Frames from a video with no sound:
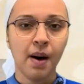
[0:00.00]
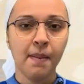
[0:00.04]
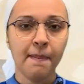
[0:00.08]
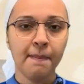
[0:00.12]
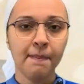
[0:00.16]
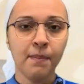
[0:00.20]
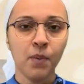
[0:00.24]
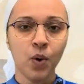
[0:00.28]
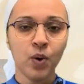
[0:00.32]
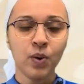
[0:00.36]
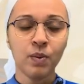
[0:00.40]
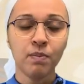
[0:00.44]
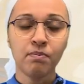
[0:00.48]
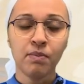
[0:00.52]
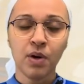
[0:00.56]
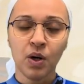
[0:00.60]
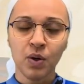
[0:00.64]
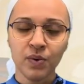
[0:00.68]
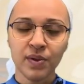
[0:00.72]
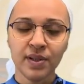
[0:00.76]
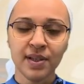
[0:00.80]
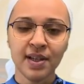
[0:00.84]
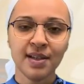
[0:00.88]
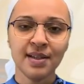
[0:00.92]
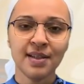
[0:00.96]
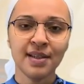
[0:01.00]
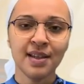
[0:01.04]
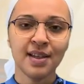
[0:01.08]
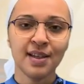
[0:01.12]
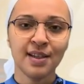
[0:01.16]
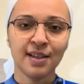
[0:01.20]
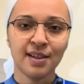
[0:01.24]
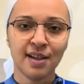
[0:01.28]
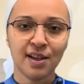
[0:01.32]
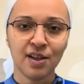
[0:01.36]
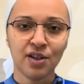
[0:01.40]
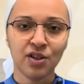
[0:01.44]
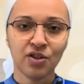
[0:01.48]
Mo Moses'
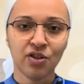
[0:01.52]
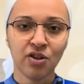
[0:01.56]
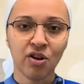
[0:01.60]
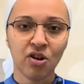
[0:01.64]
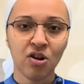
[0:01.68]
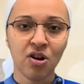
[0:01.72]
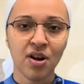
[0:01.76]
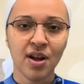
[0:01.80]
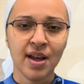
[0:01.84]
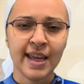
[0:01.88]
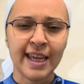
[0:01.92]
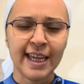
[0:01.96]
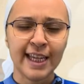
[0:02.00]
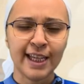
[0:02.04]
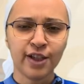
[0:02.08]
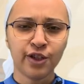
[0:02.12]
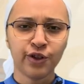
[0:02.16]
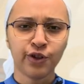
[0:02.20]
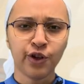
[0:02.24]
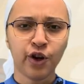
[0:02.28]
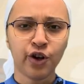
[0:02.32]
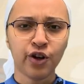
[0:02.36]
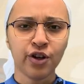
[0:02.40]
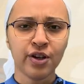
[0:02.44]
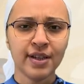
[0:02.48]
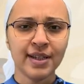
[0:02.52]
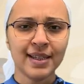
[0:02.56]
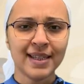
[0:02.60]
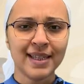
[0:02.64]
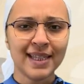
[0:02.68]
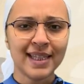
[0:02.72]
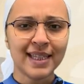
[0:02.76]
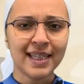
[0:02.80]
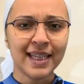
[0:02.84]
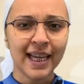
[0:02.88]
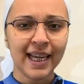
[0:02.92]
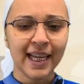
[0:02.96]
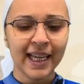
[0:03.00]
sister, started
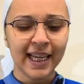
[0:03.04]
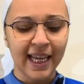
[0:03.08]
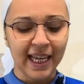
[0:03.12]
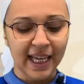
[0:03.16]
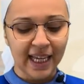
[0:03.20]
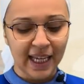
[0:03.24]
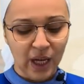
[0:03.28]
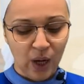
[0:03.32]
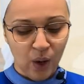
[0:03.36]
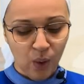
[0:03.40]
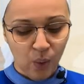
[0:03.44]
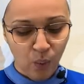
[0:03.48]
singing